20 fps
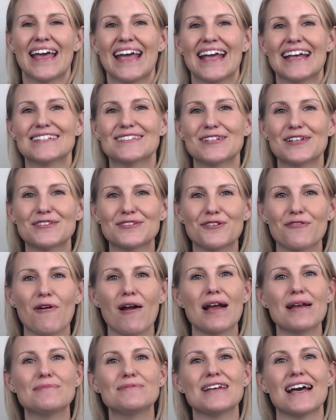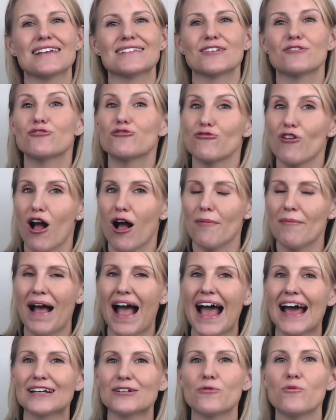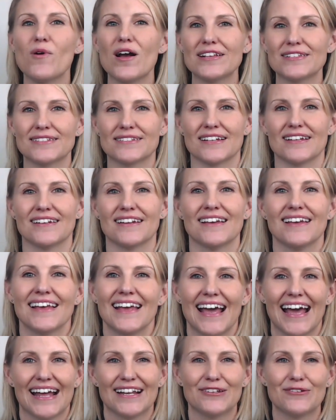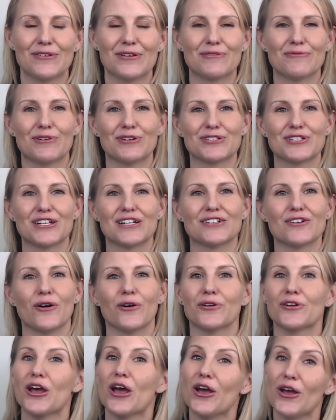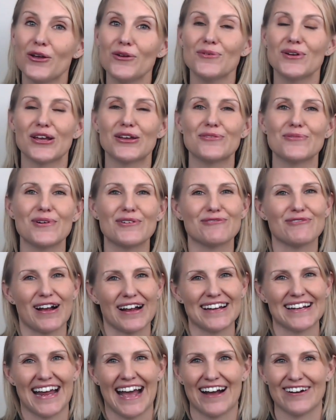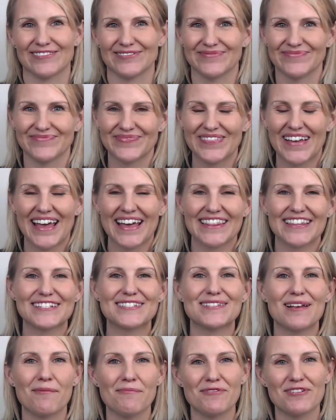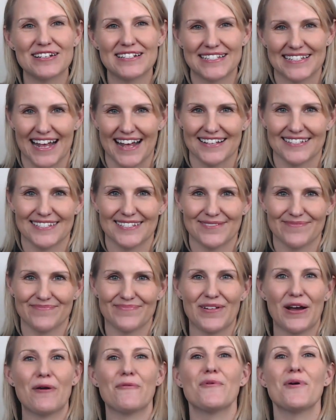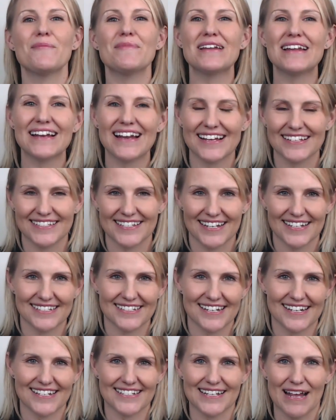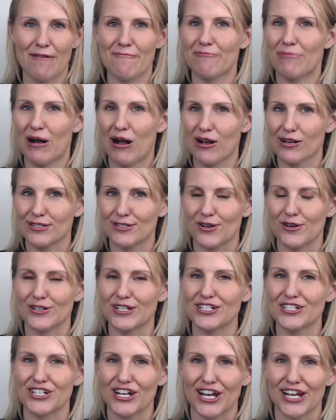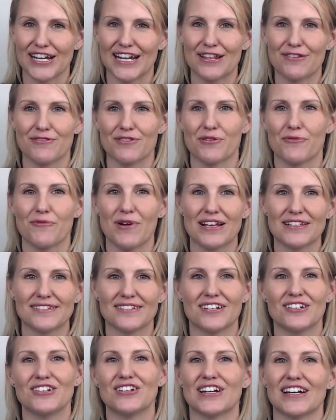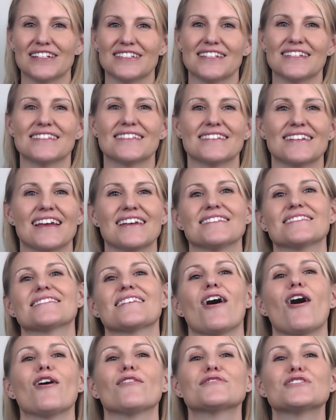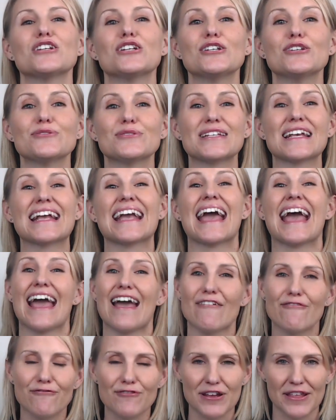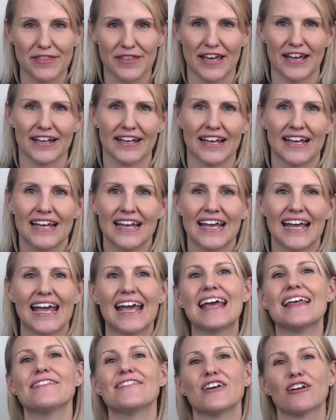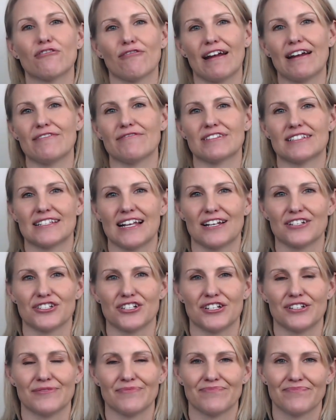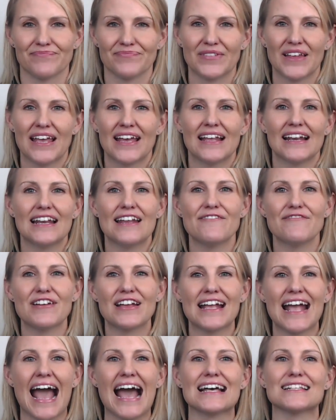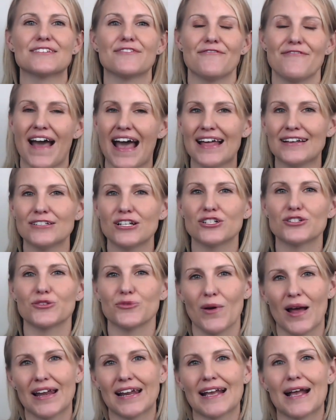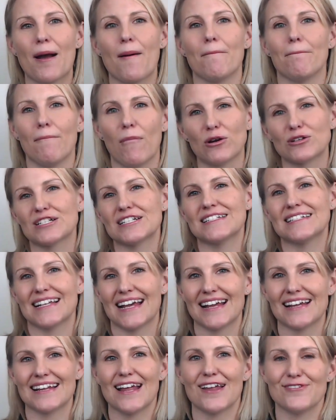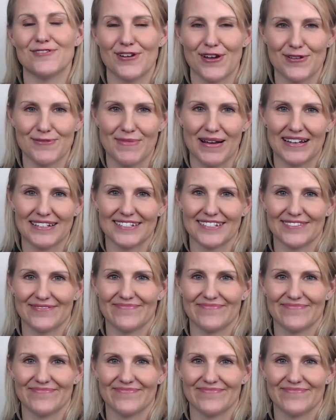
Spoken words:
It's described as a drama and a western, and you can watch it on Hulu right now. The summary says, a woman in her 60s embarks on a journey through the western United States after losing everything in the Great Recession, living as a van-dwelling modern-day nomad.